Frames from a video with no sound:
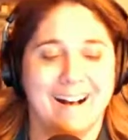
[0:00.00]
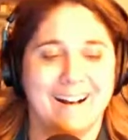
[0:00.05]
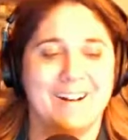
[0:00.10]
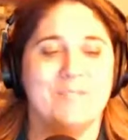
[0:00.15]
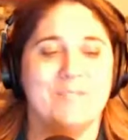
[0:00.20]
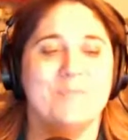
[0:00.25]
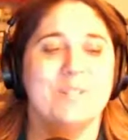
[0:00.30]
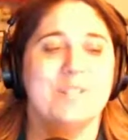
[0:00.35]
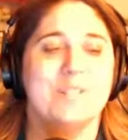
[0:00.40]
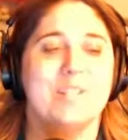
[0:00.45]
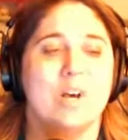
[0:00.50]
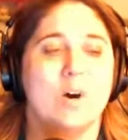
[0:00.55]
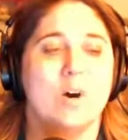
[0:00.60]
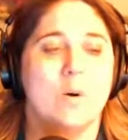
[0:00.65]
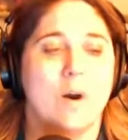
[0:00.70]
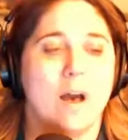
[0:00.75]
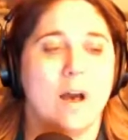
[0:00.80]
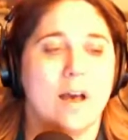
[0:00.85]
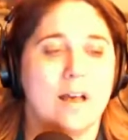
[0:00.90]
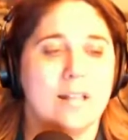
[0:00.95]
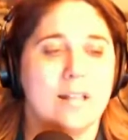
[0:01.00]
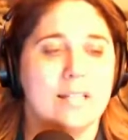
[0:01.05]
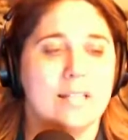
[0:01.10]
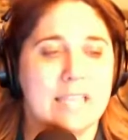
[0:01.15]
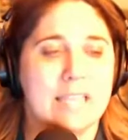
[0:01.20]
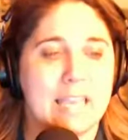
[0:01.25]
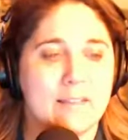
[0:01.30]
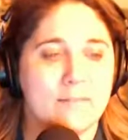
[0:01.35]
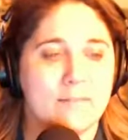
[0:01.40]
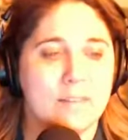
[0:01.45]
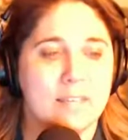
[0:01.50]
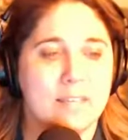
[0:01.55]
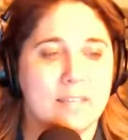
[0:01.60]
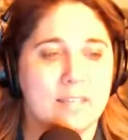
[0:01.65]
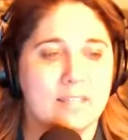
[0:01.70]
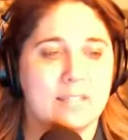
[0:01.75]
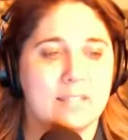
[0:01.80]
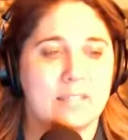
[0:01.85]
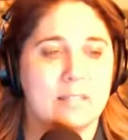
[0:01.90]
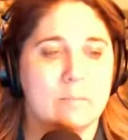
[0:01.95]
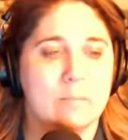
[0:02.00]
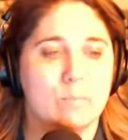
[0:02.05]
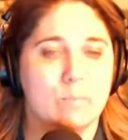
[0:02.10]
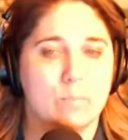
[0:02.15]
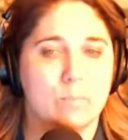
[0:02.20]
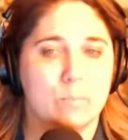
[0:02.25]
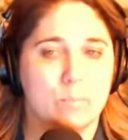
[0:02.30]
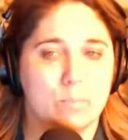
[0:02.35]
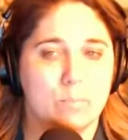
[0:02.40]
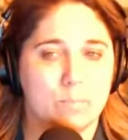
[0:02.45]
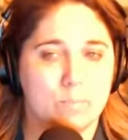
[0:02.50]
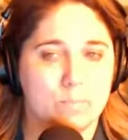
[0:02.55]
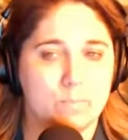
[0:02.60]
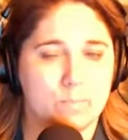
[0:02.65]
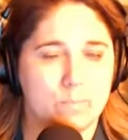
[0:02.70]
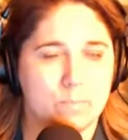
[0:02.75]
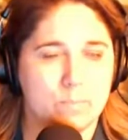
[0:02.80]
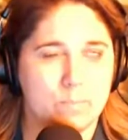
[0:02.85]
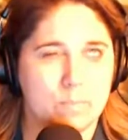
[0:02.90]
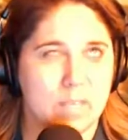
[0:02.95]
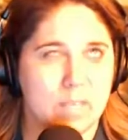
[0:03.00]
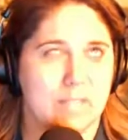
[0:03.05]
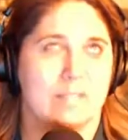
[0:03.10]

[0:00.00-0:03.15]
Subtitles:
So David, let's